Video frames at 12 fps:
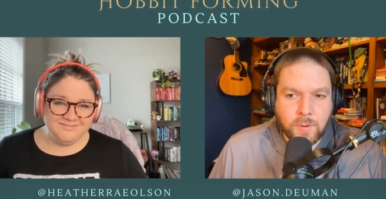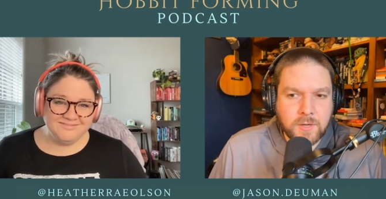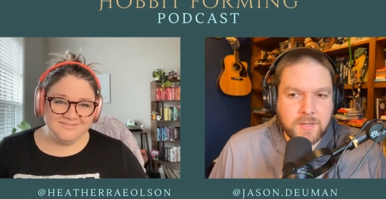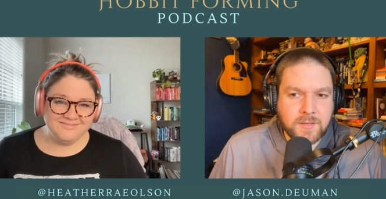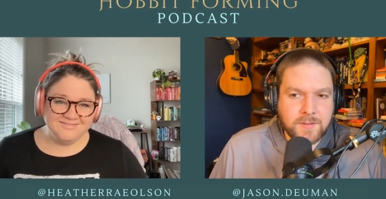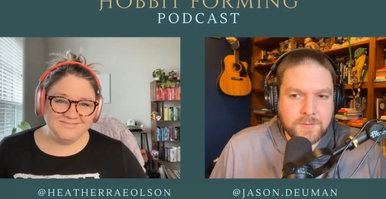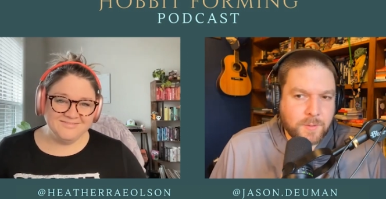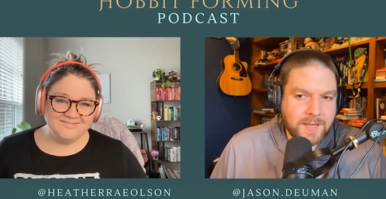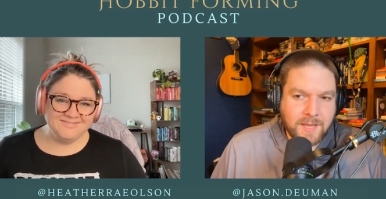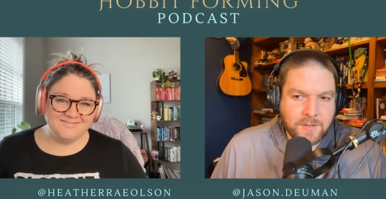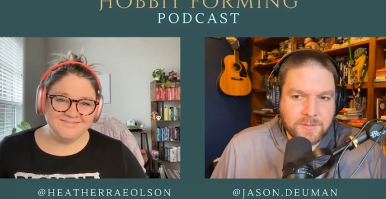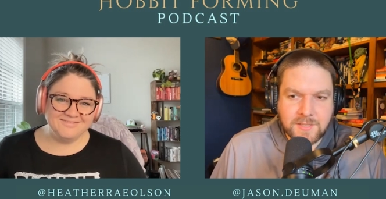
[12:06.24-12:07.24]
Speaker 1: point. It's what
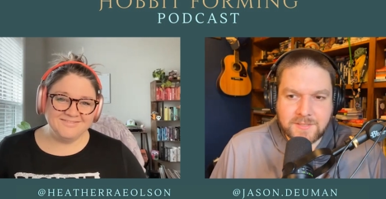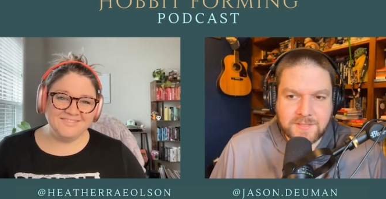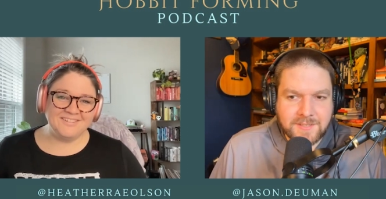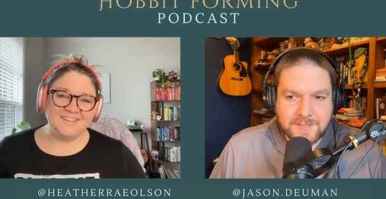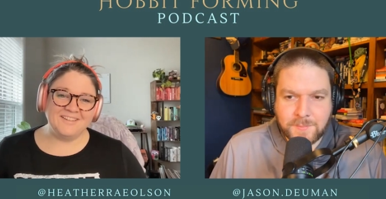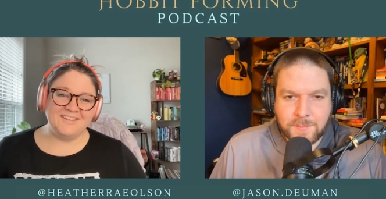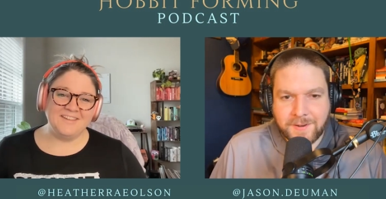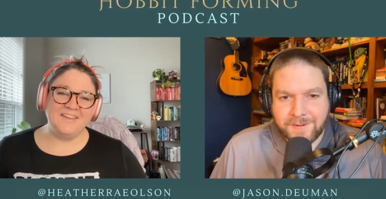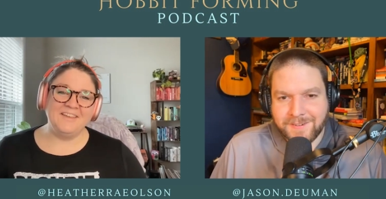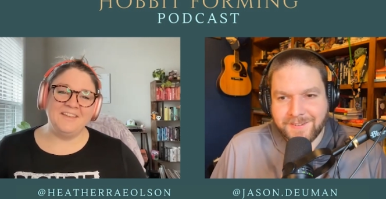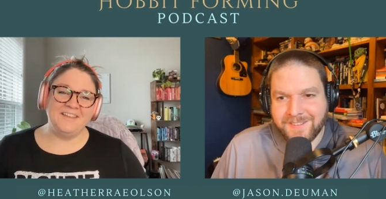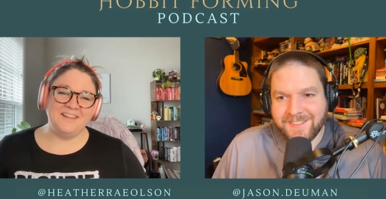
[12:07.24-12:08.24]
a cow says. It doesn't
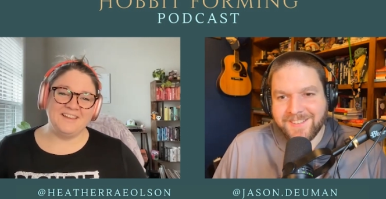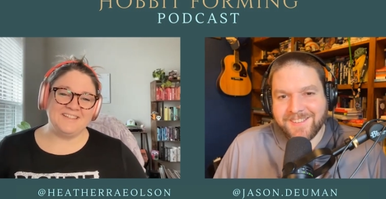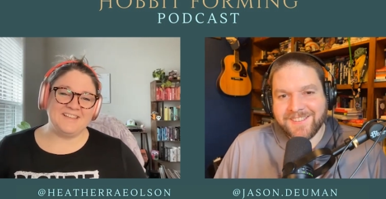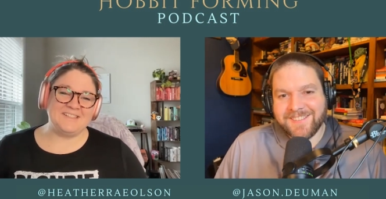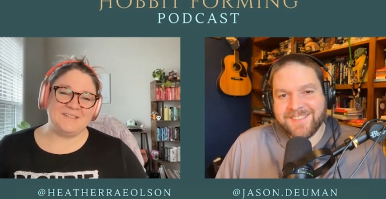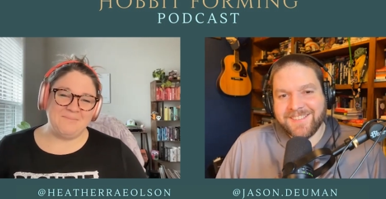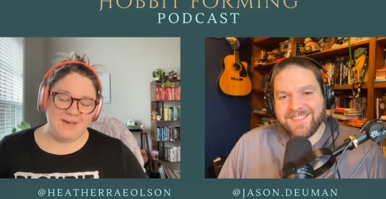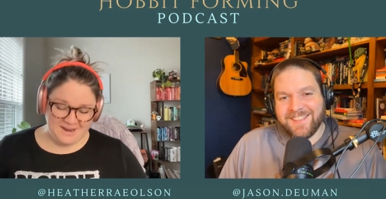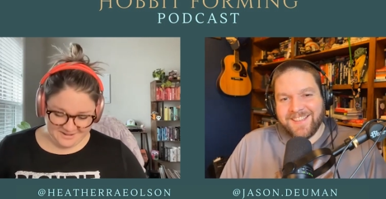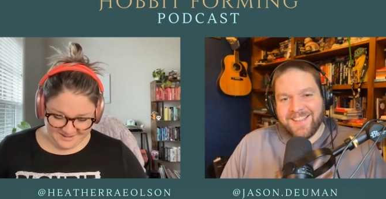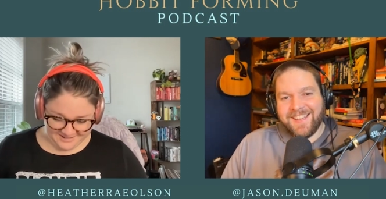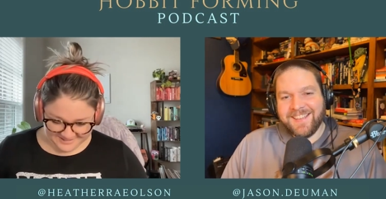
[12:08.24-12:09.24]
matter.
Speaker 2: It doesn't
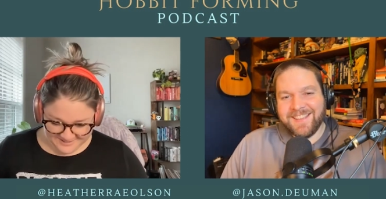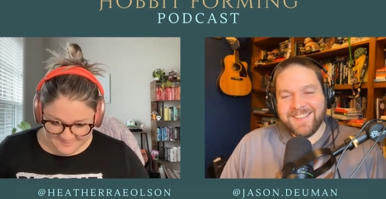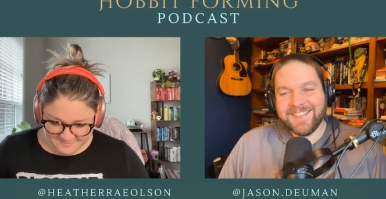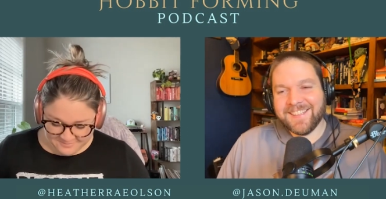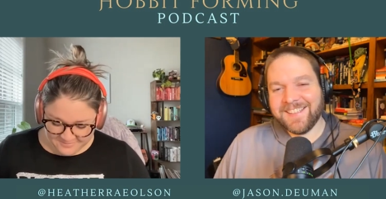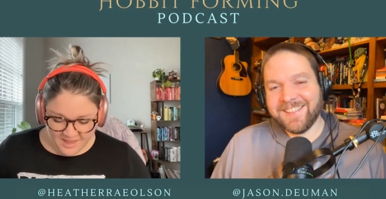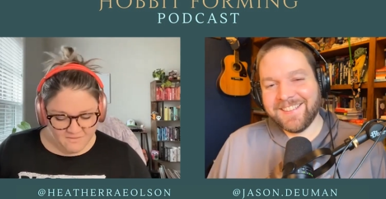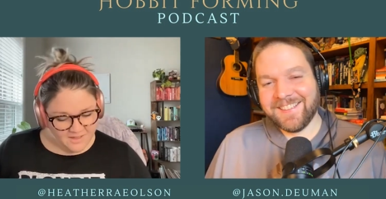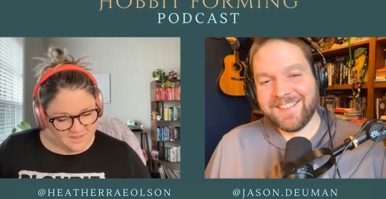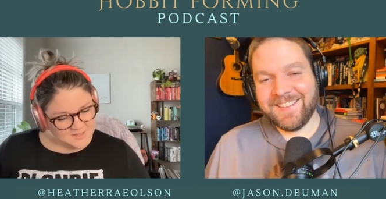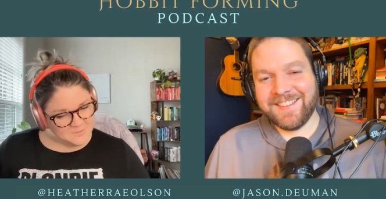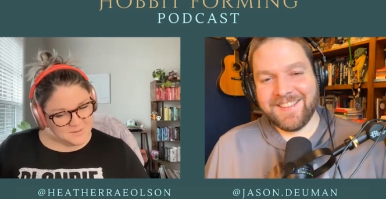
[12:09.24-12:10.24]
matter.
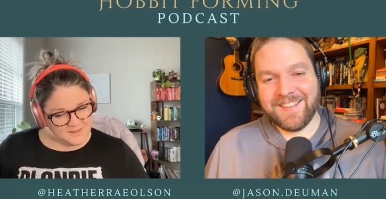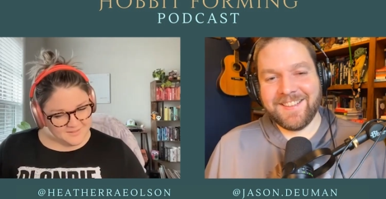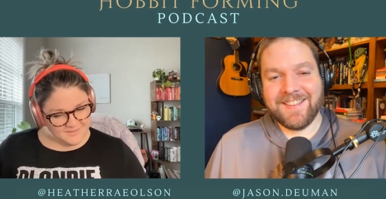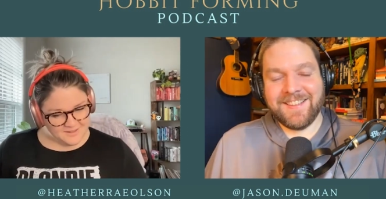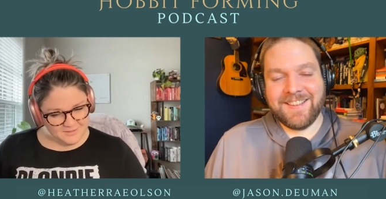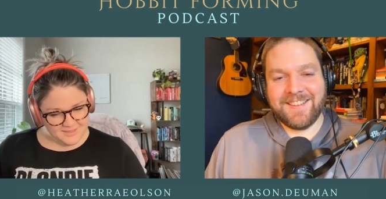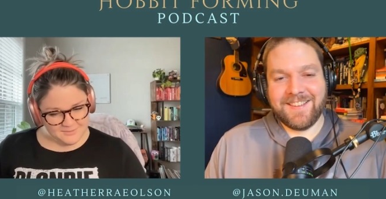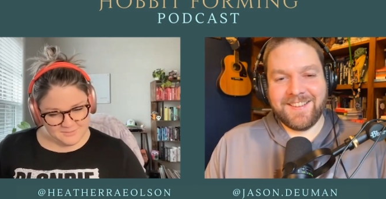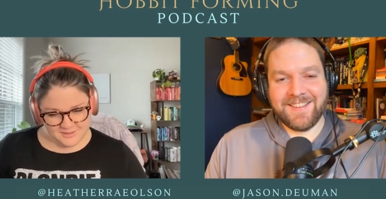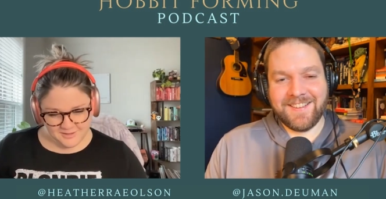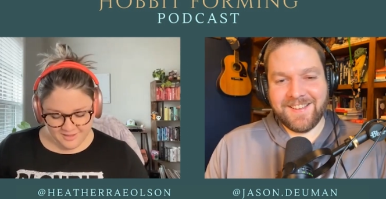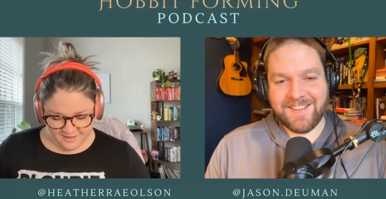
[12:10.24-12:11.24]
Have I just been living with
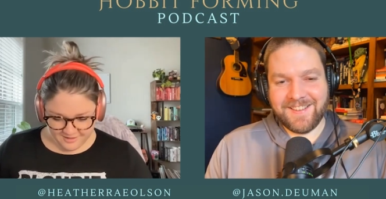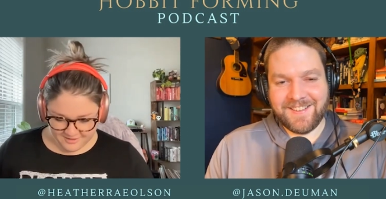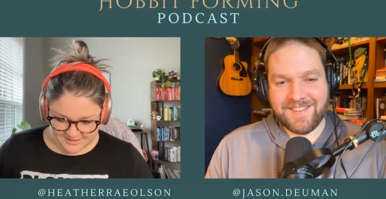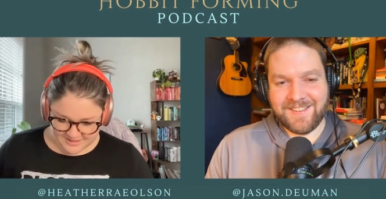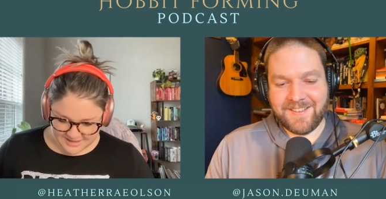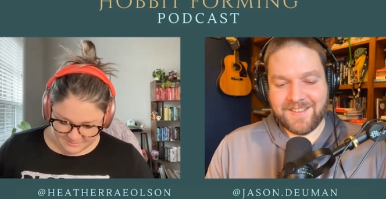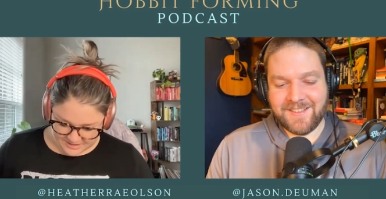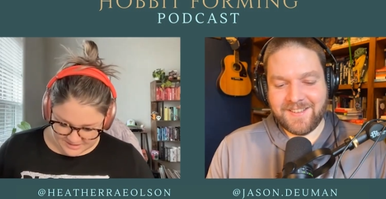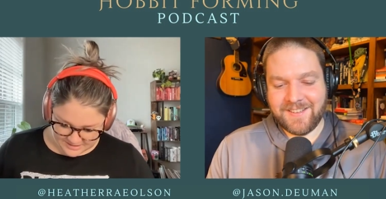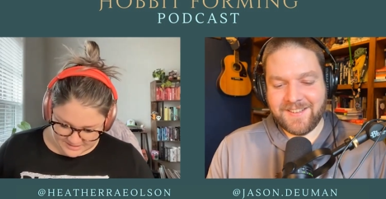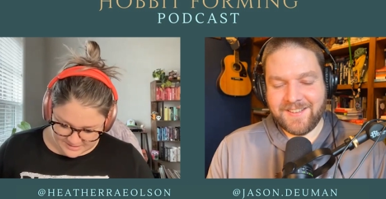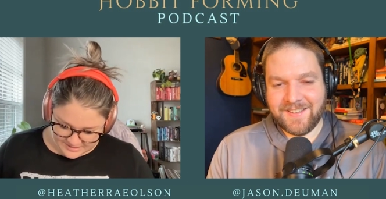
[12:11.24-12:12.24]
him too long, or does that
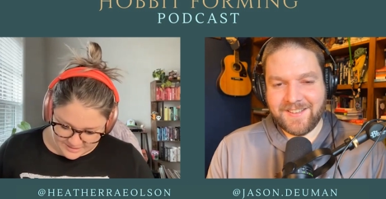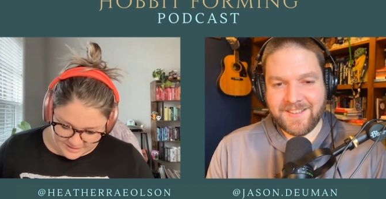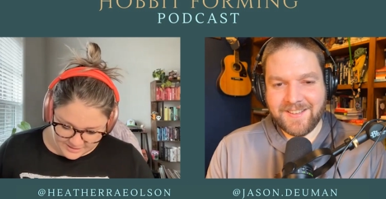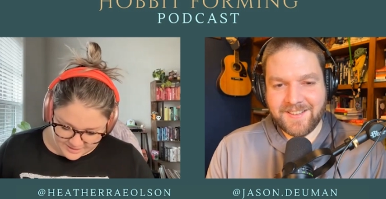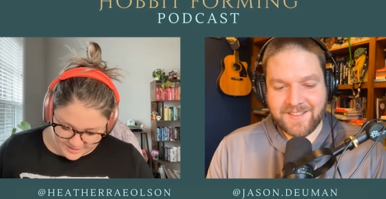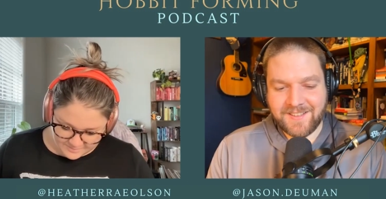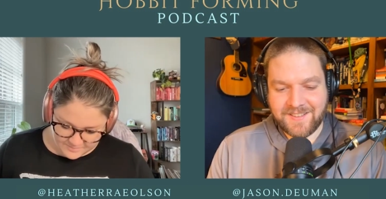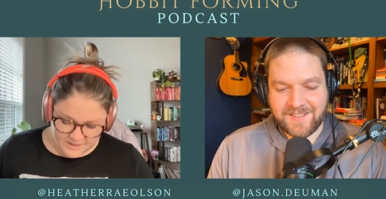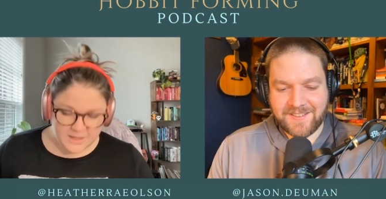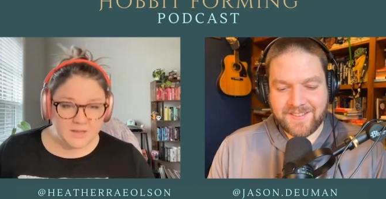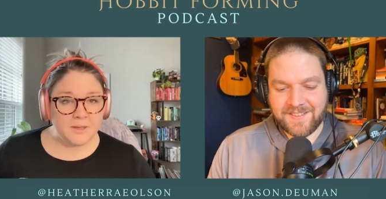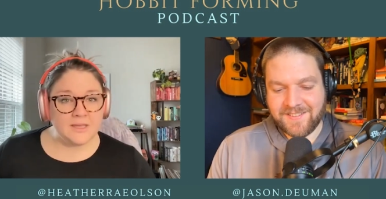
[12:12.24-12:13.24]
make sense?
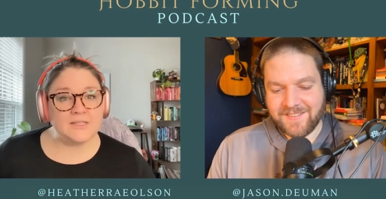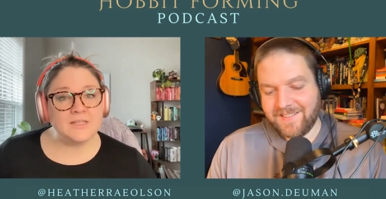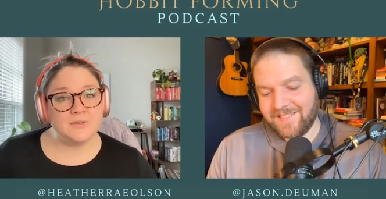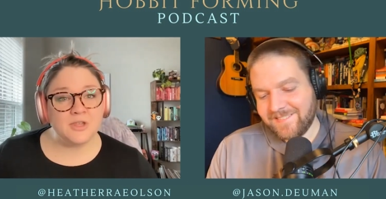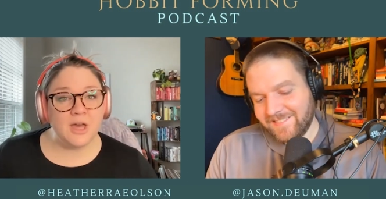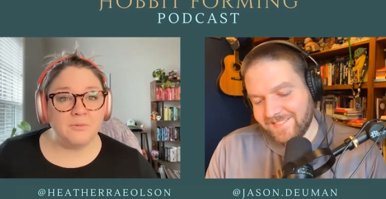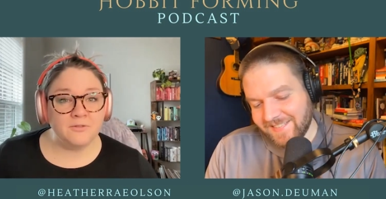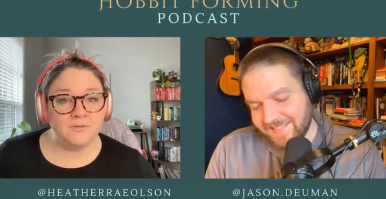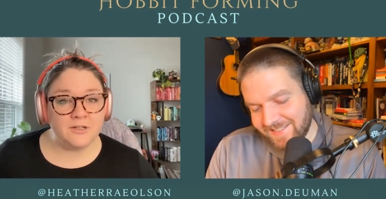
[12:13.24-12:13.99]
Um. Anyway, so chapter